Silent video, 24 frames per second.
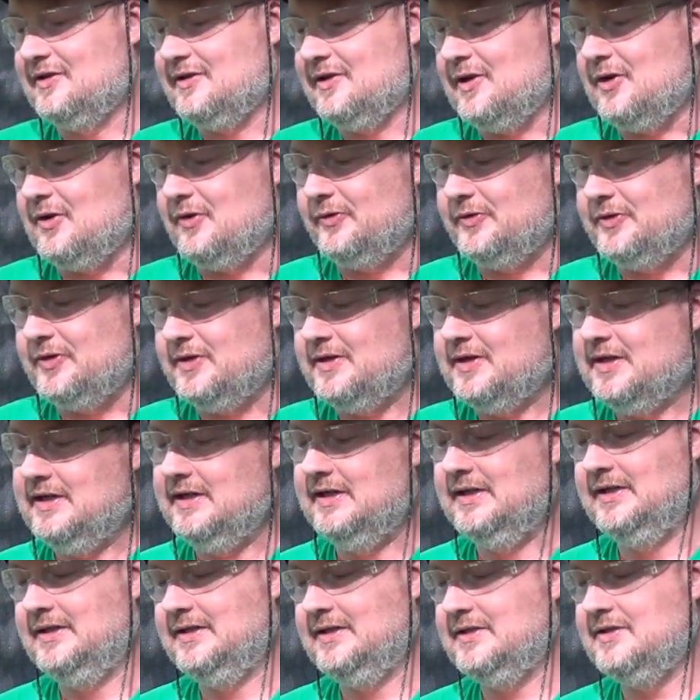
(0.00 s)
little older
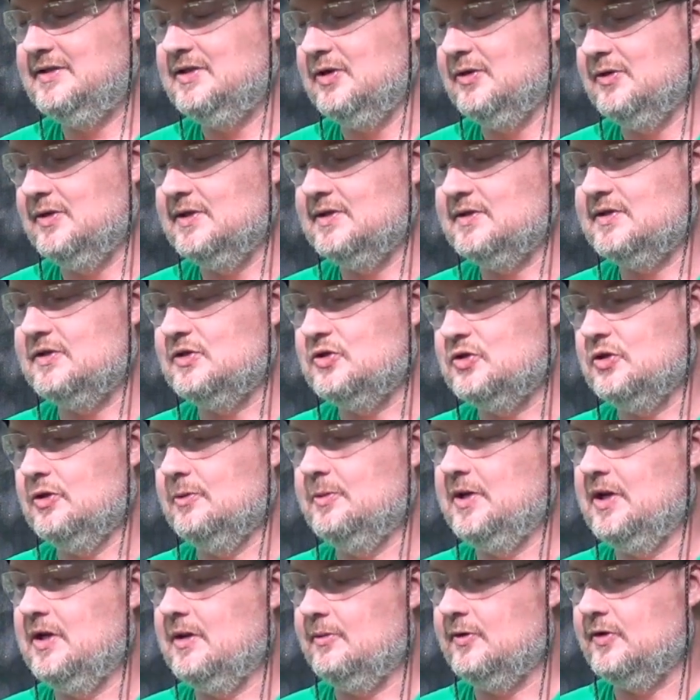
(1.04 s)
to it, so
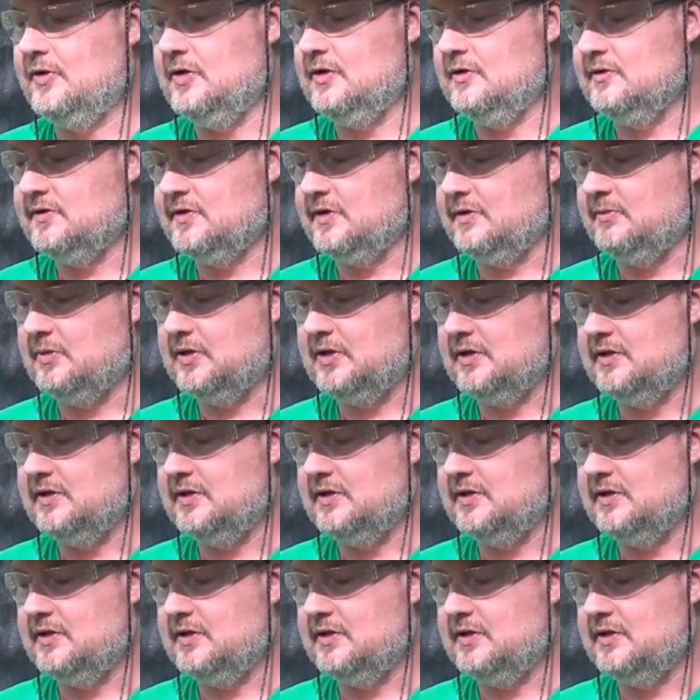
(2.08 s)
she'll be able to use it.